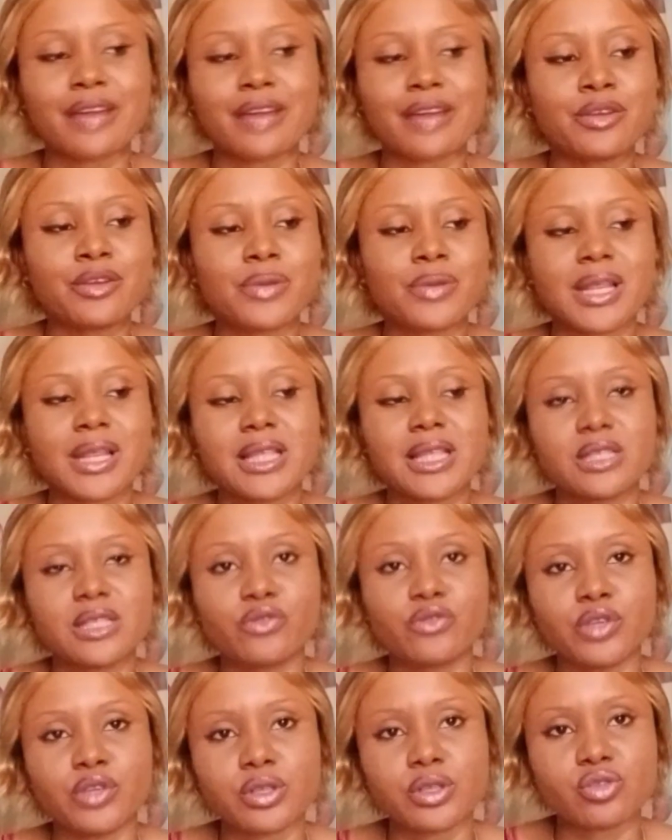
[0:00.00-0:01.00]
I don't know if this
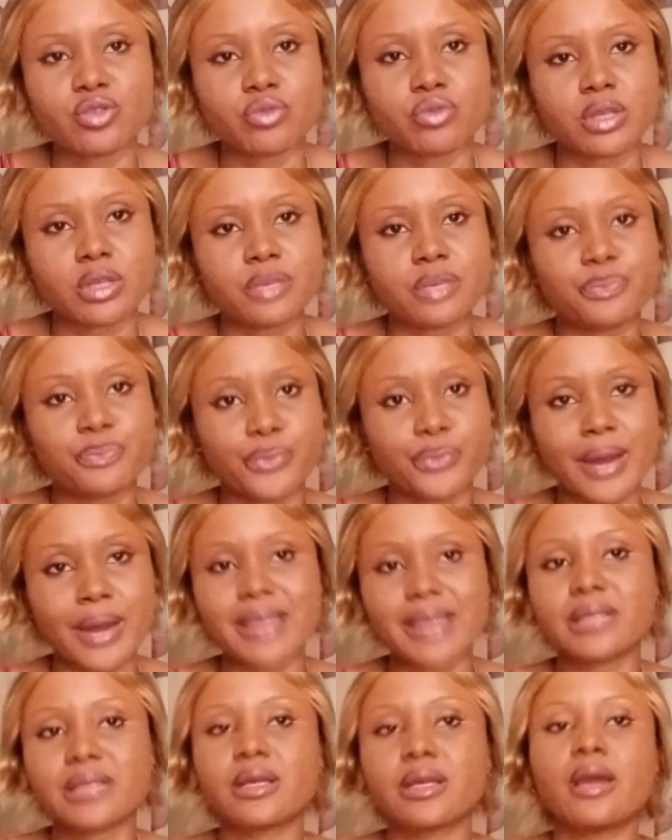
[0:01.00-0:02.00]
video is really
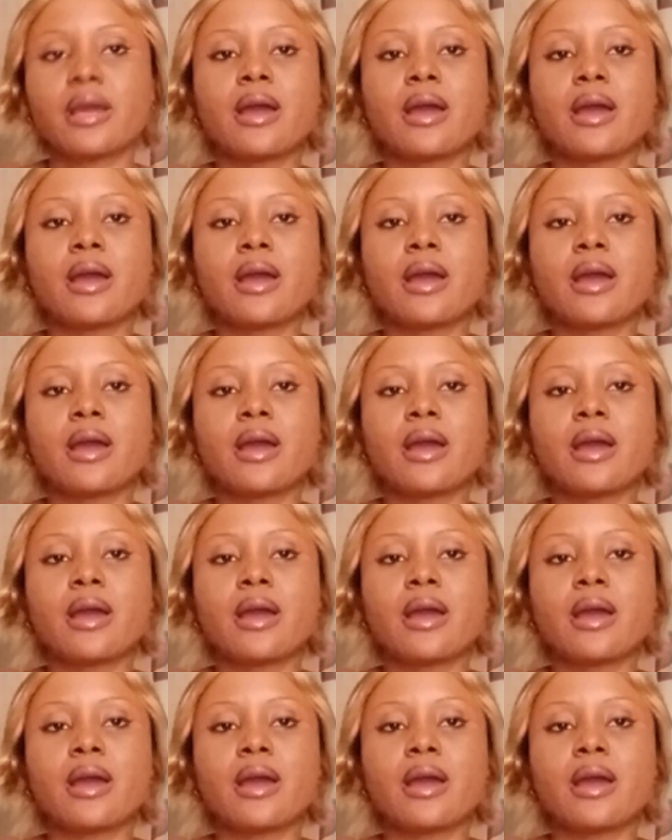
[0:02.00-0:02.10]
bright